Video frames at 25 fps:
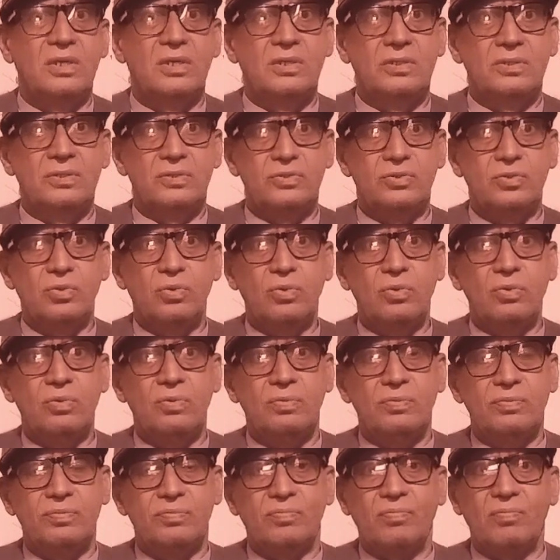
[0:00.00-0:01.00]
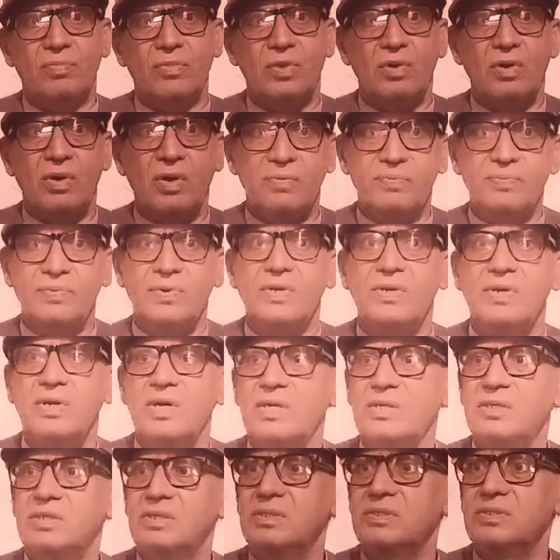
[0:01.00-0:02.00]
So after
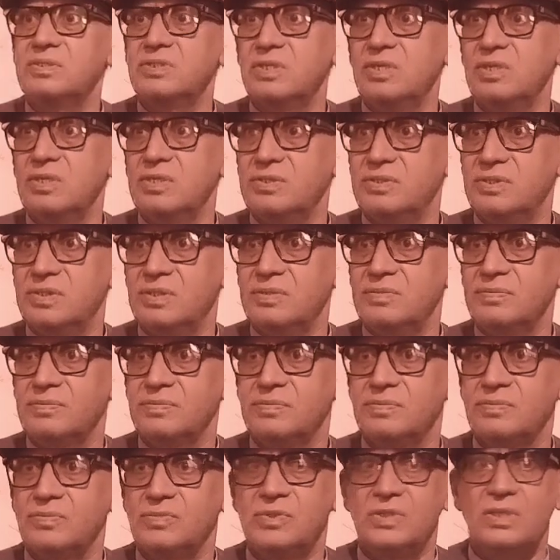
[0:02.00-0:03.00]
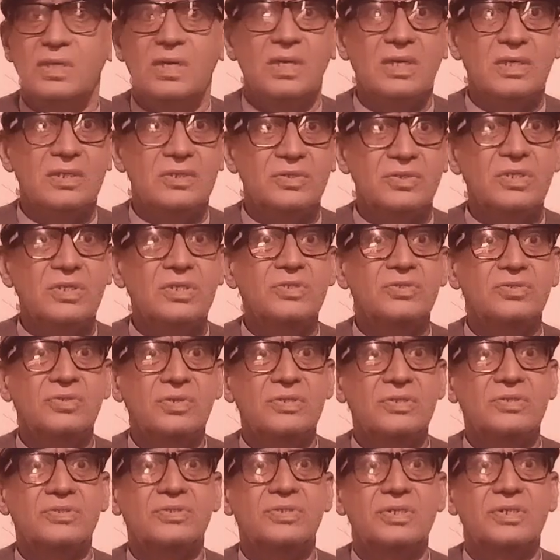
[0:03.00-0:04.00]
19 years, these
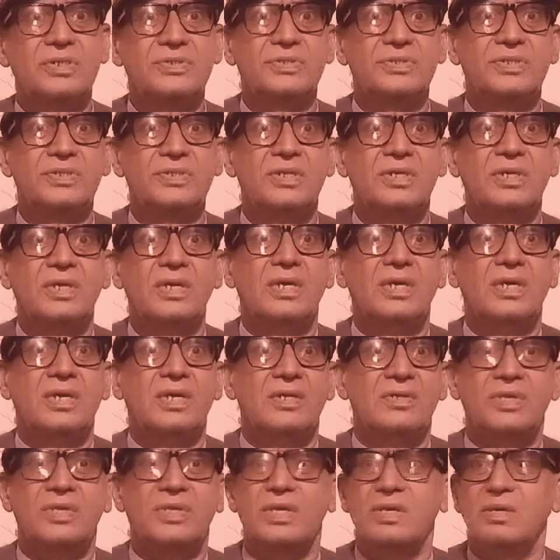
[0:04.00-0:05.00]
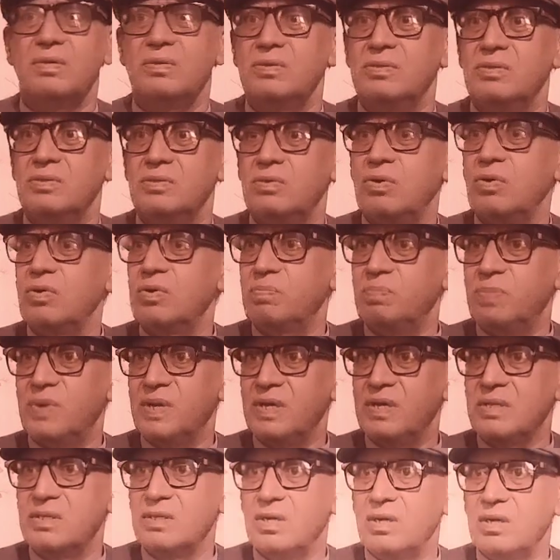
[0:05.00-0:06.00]
tonsils, they don't
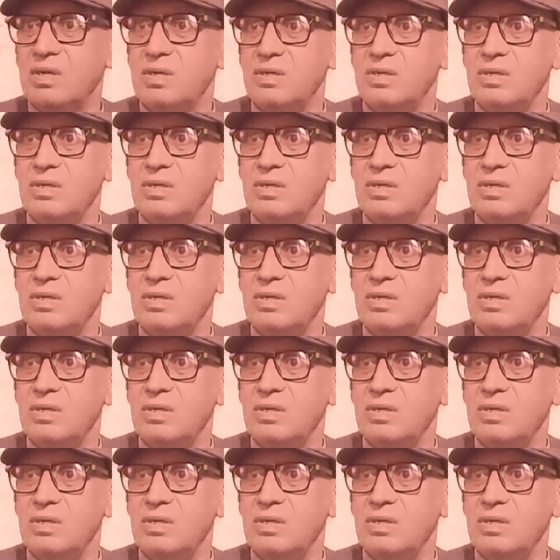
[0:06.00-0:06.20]
play the